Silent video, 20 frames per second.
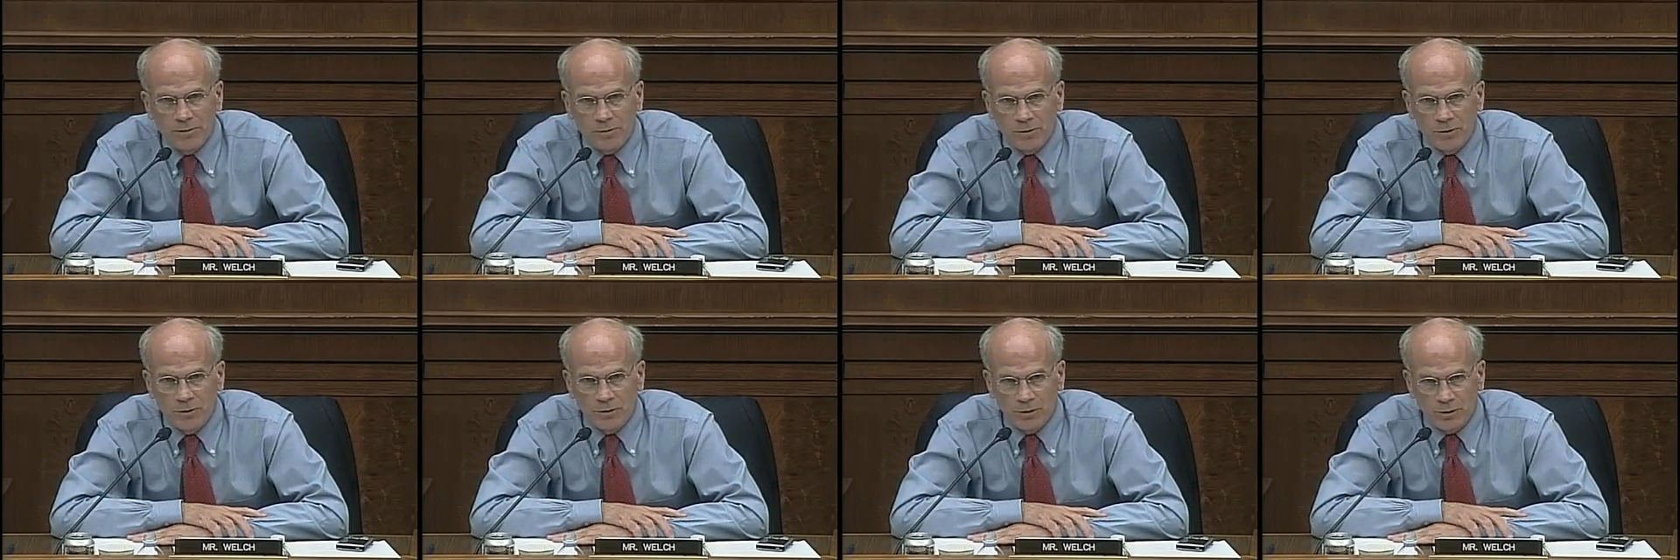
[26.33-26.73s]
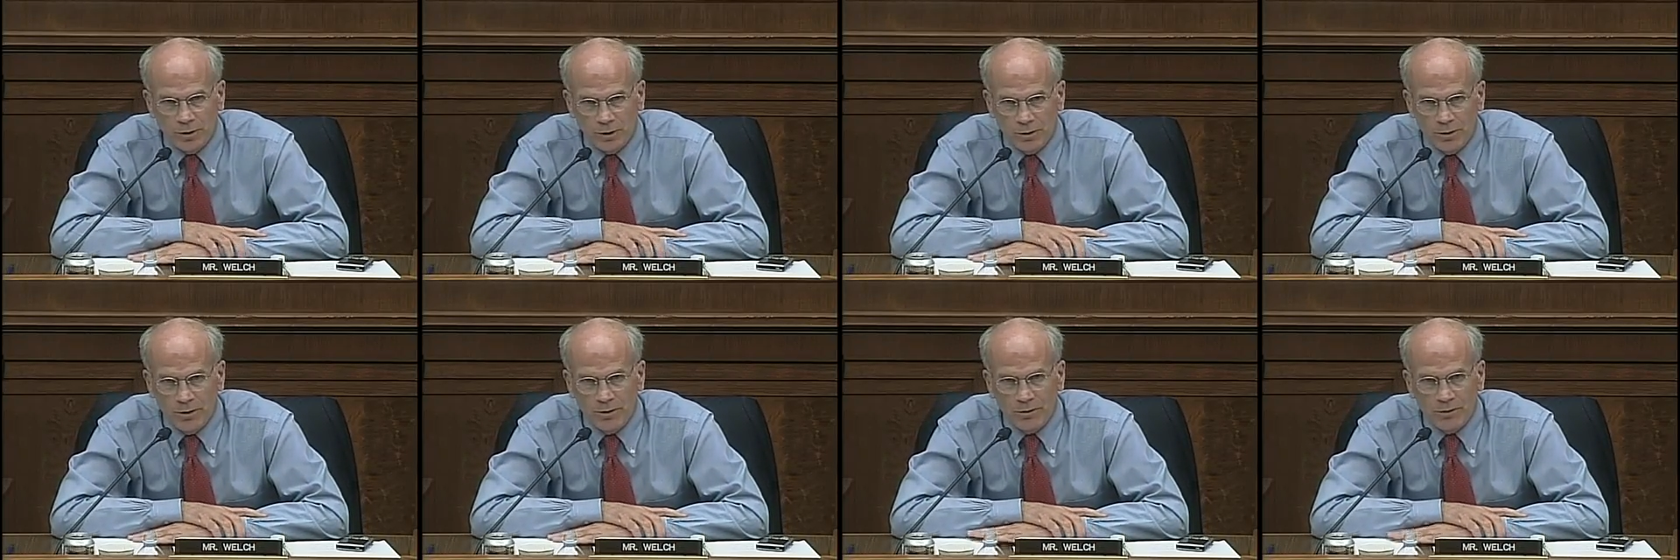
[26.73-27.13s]
different
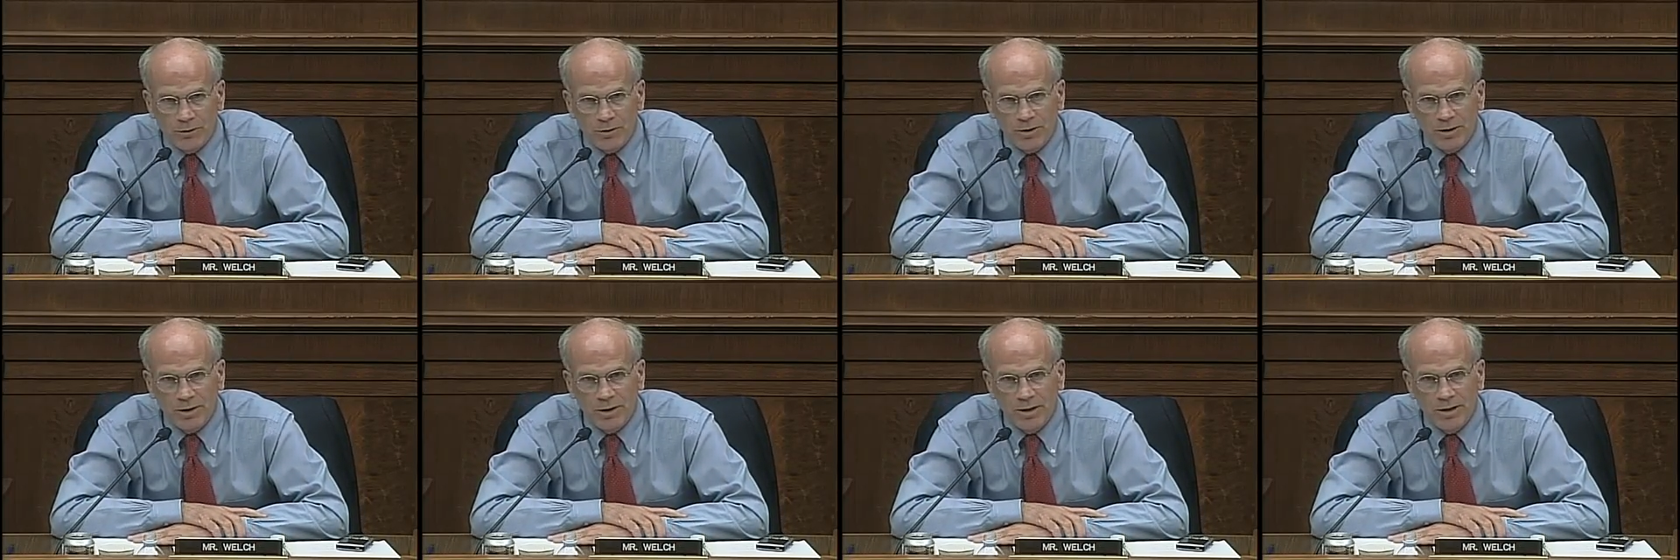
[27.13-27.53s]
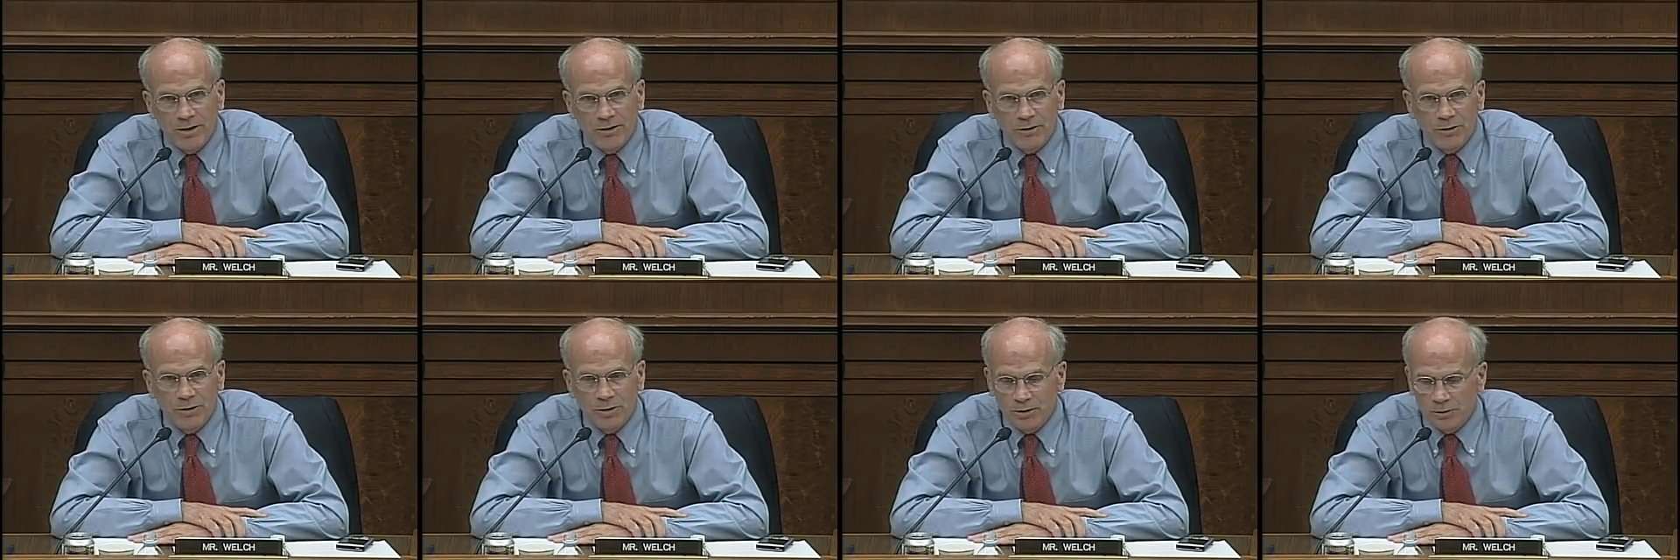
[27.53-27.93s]
stories
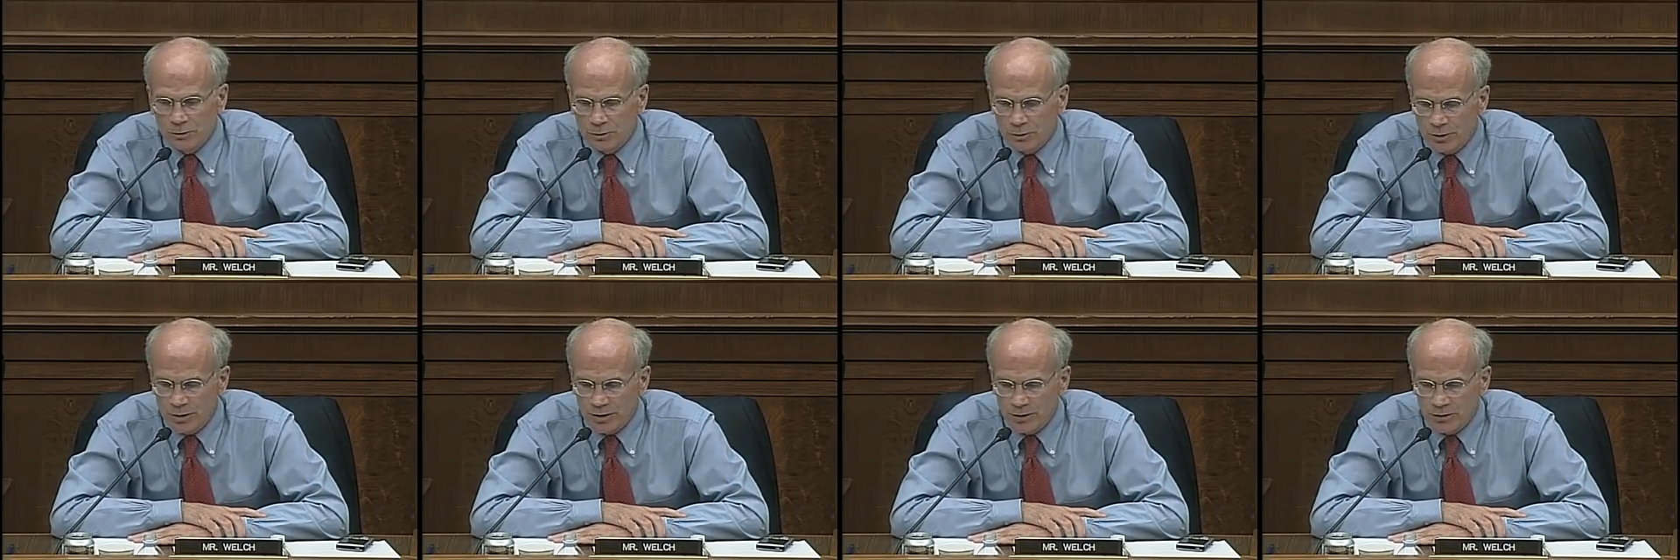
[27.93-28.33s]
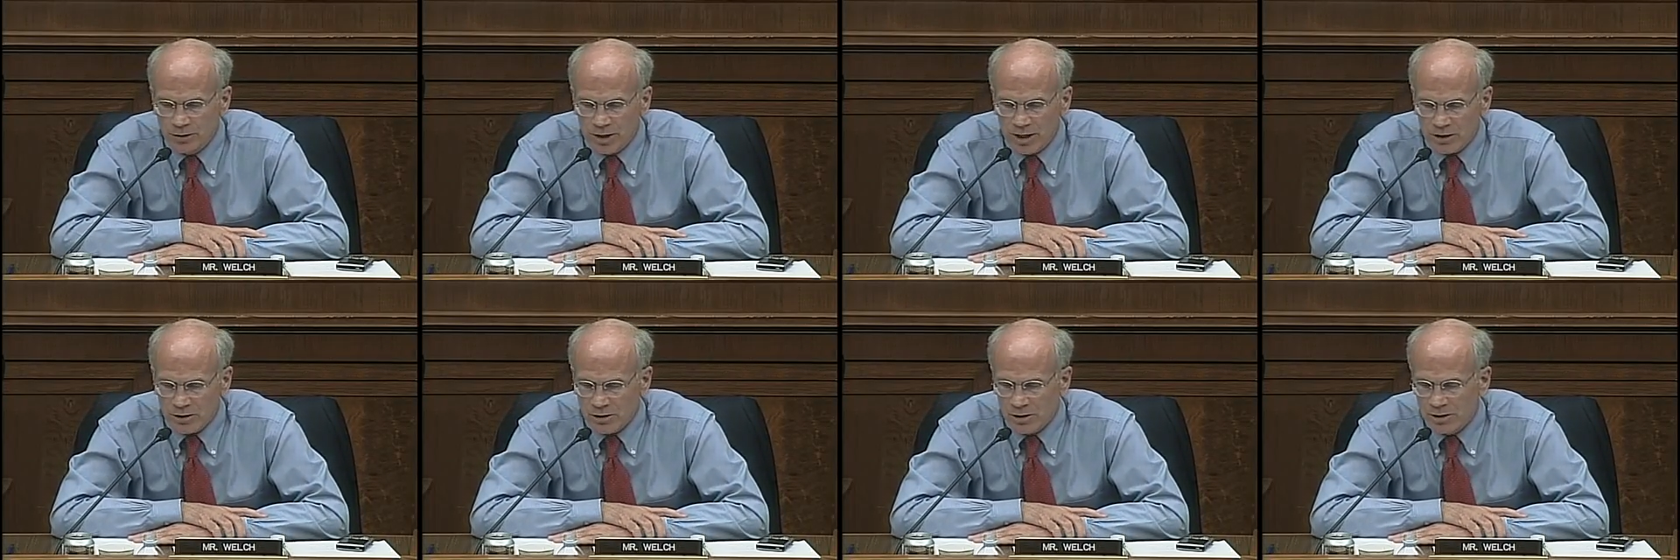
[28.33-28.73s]
on a single
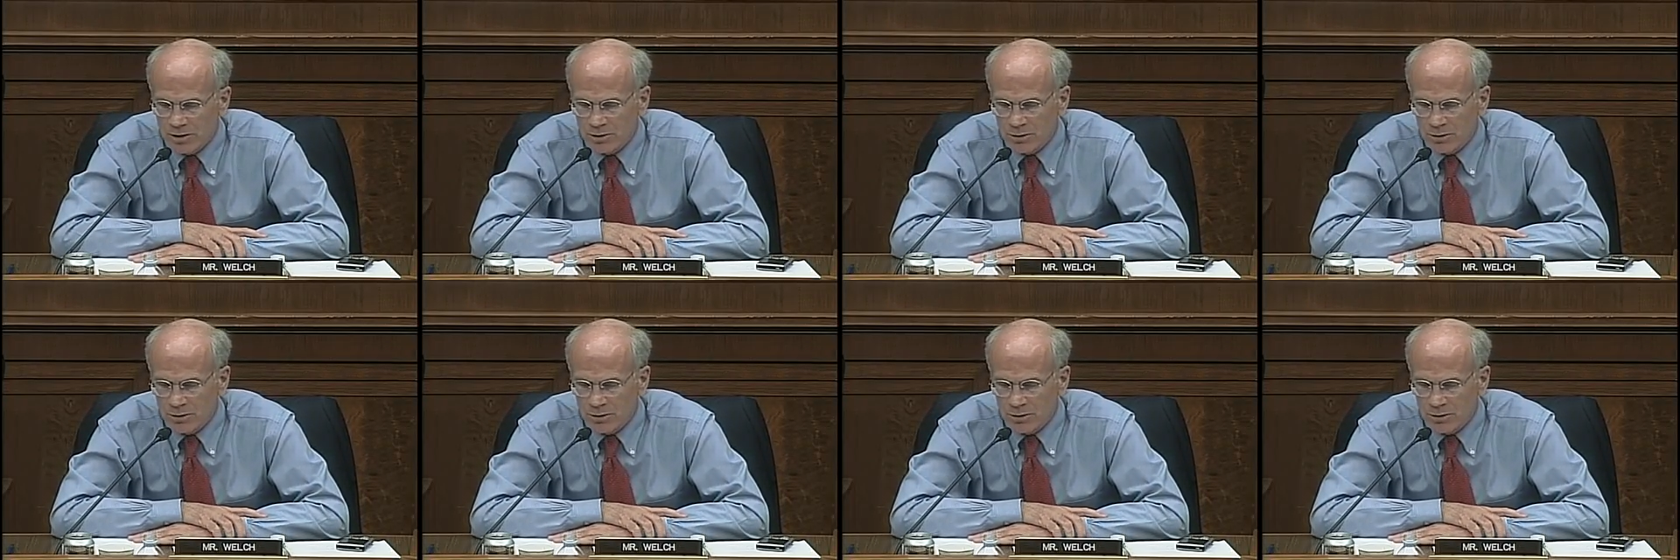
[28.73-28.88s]
transaction.